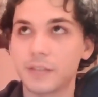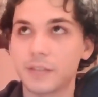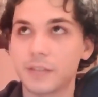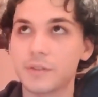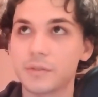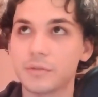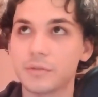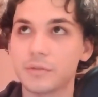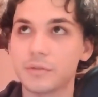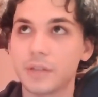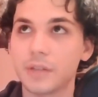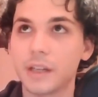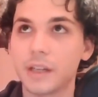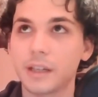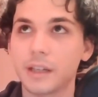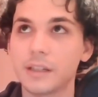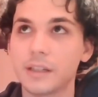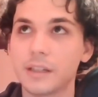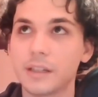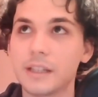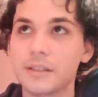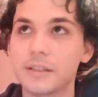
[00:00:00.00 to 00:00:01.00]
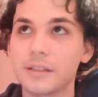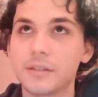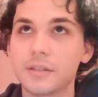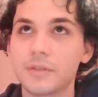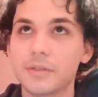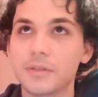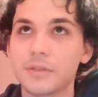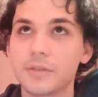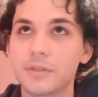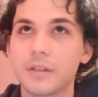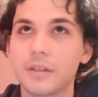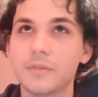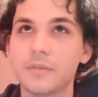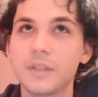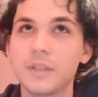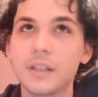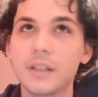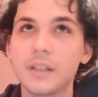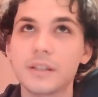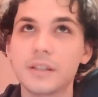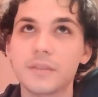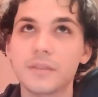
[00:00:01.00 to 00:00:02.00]
school, like, and into those kind of
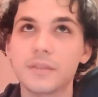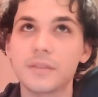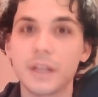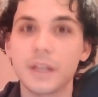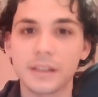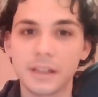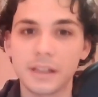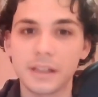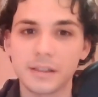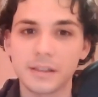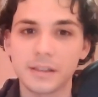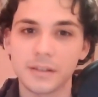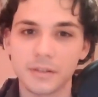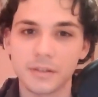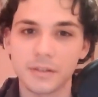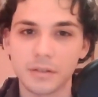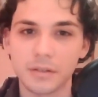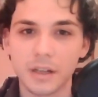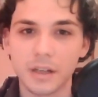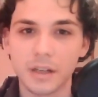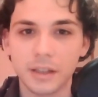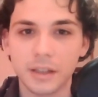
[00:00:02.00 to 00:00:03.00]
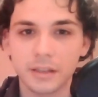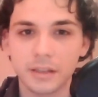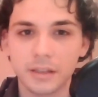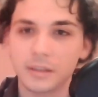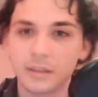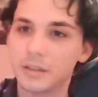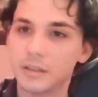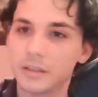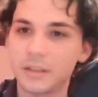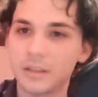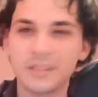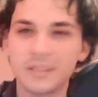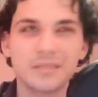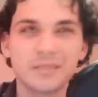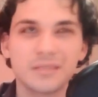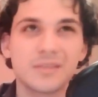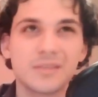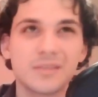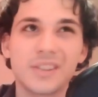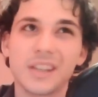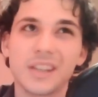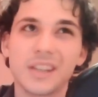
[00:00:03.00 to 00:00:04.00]
years of adolescence, so like
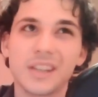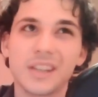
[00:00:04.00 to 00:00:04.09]
say